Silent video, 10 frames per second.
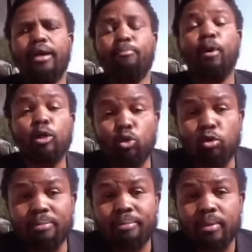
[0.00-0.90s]

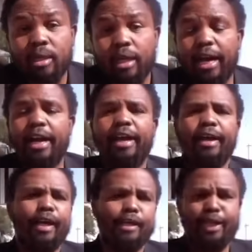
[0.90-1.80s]
boardroom
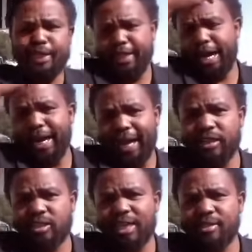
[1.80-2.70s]
in the other
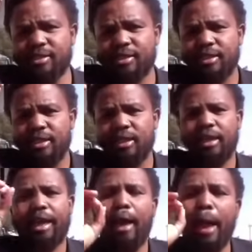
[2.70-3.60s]
entrance,
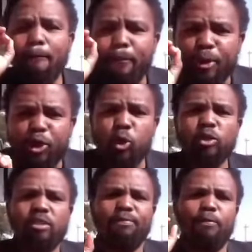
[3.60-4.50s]
a
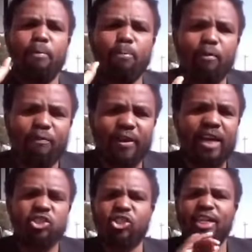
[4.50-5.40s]
beautiful
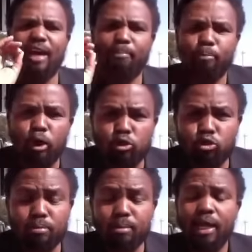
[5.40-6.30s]
professional
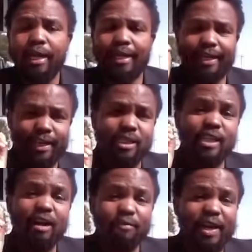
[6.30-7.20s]
boardroom. It is
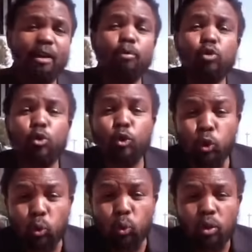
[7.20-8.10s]
available to
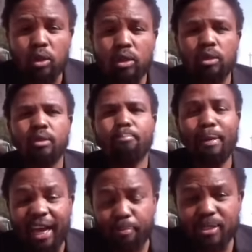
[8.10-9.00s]
you,
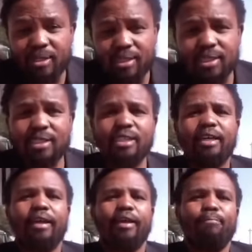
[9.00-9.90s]
black businesses,
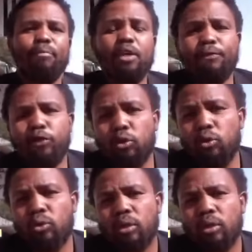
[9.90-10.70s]
if you